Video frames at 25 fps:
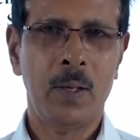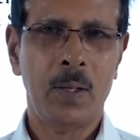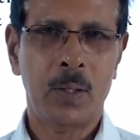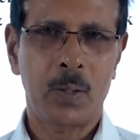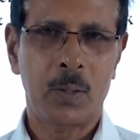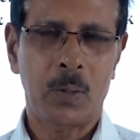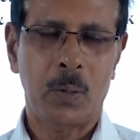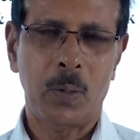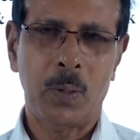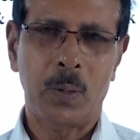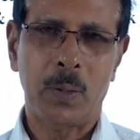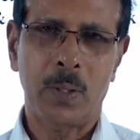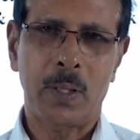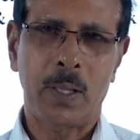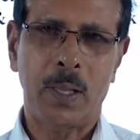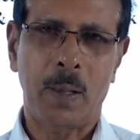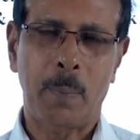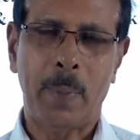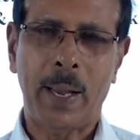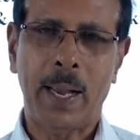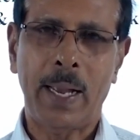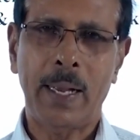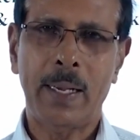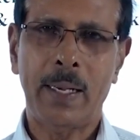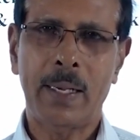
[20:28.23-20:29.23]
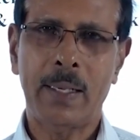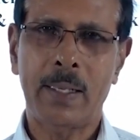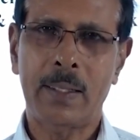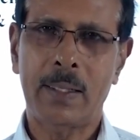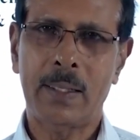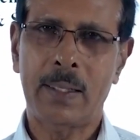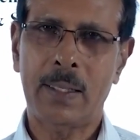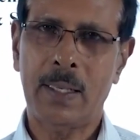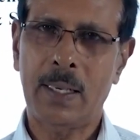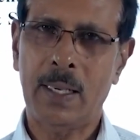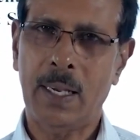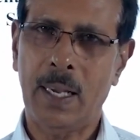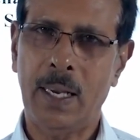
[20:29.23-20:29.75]
So the
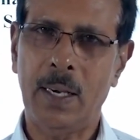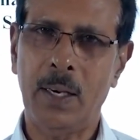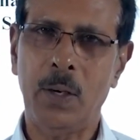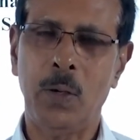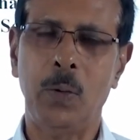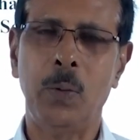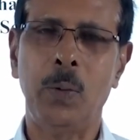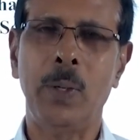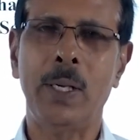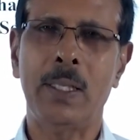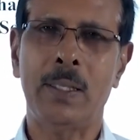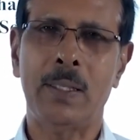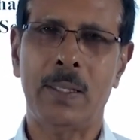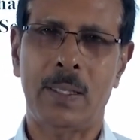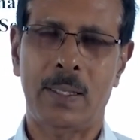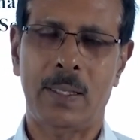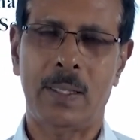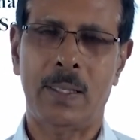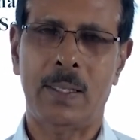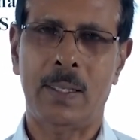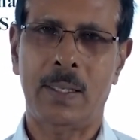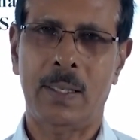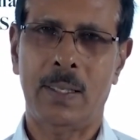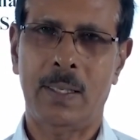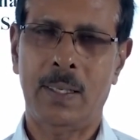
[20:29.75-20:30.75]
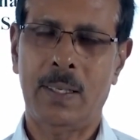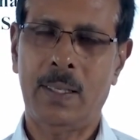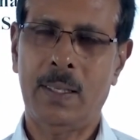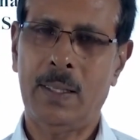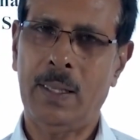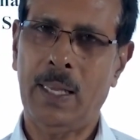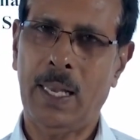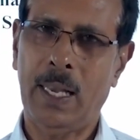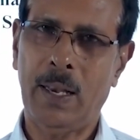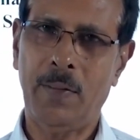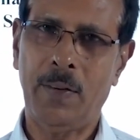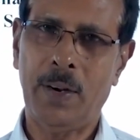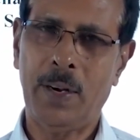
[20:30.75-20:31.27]
banks in US,
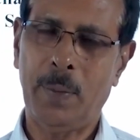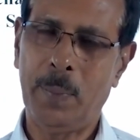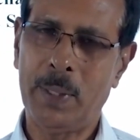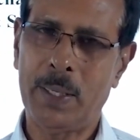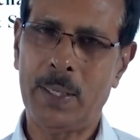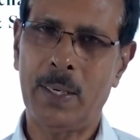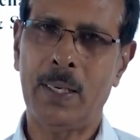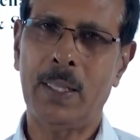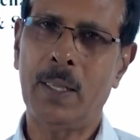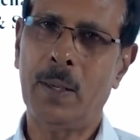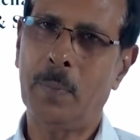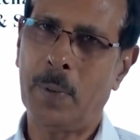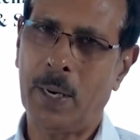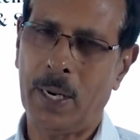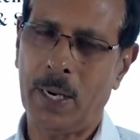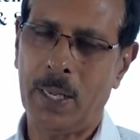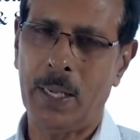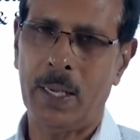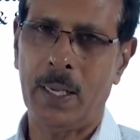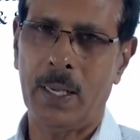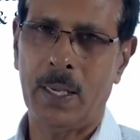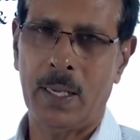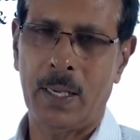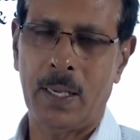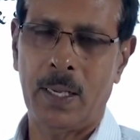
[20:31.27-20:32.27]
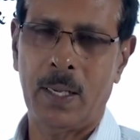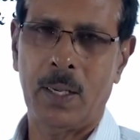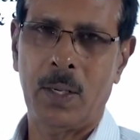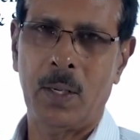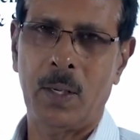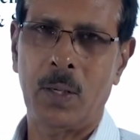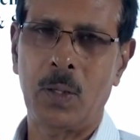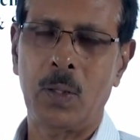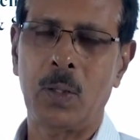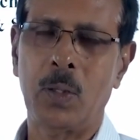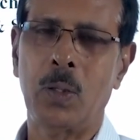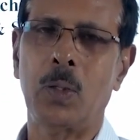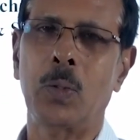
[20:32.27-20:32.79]
they have remitted the money
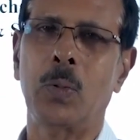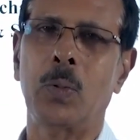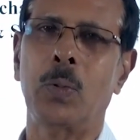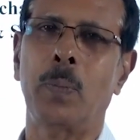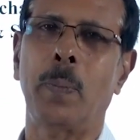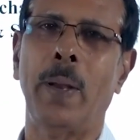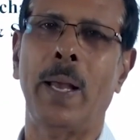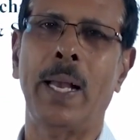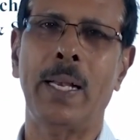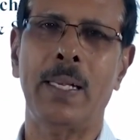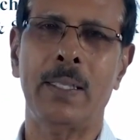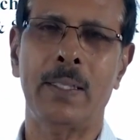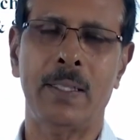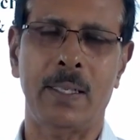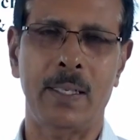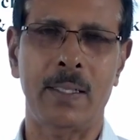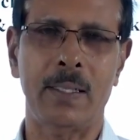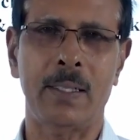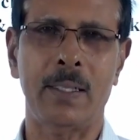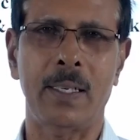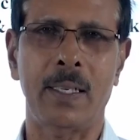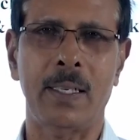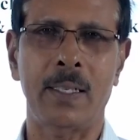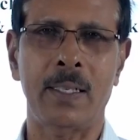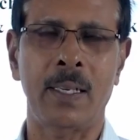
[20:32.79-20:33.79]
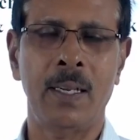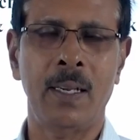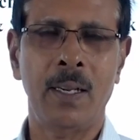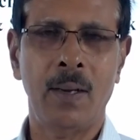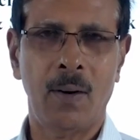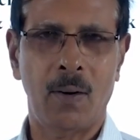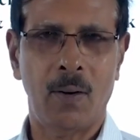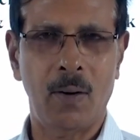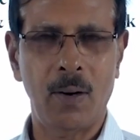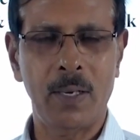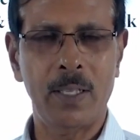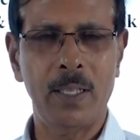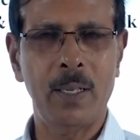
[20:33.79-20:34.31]
to Bank Erste.
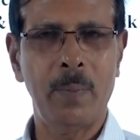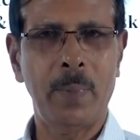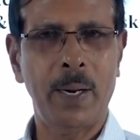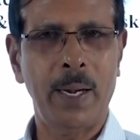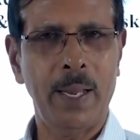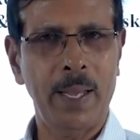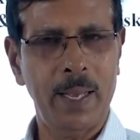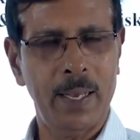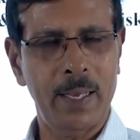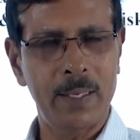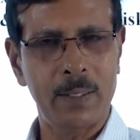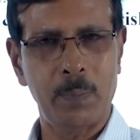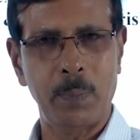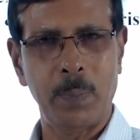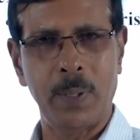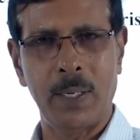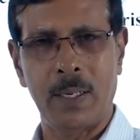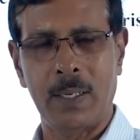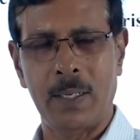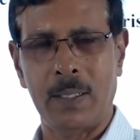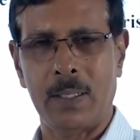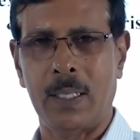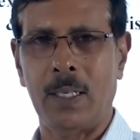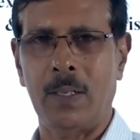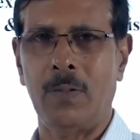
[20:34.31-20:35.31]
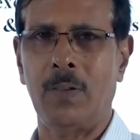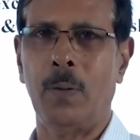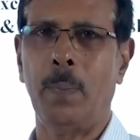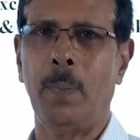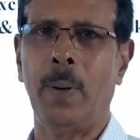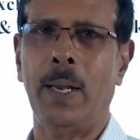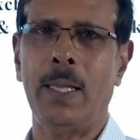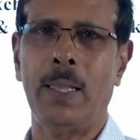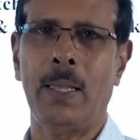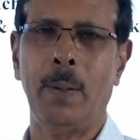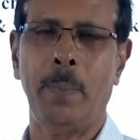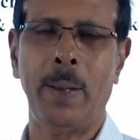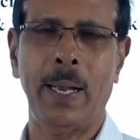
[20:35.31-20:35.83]
All the money has been received
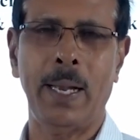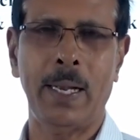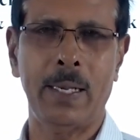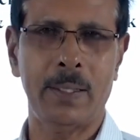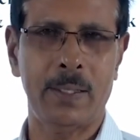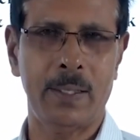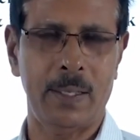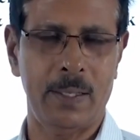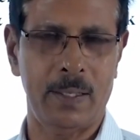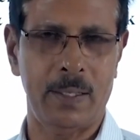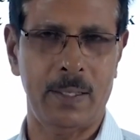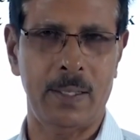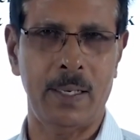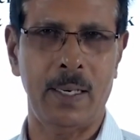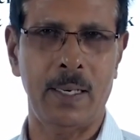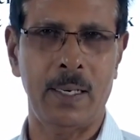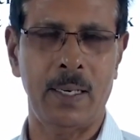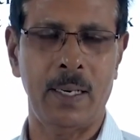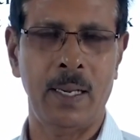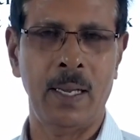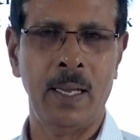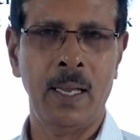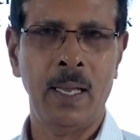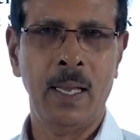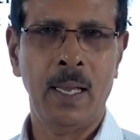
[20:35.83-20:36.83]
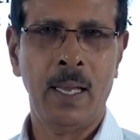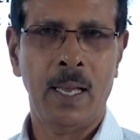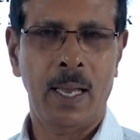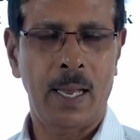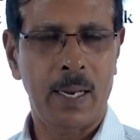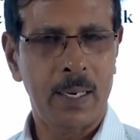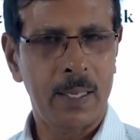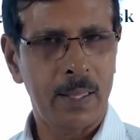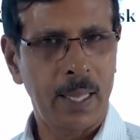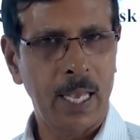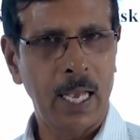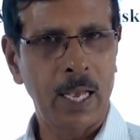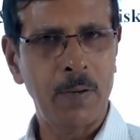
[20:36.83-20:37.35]
by the Bank Erste,
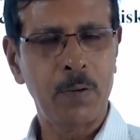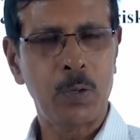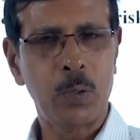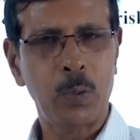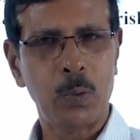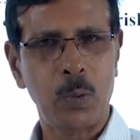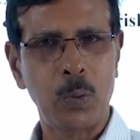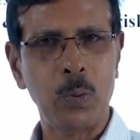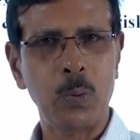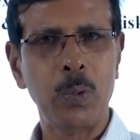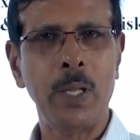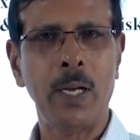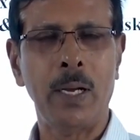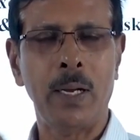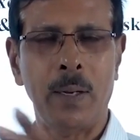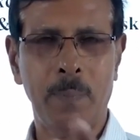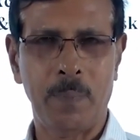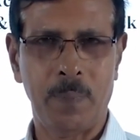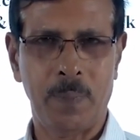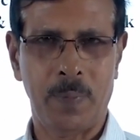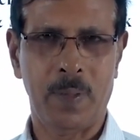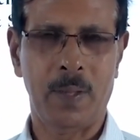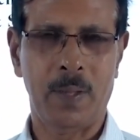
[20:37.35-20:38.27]
and they have to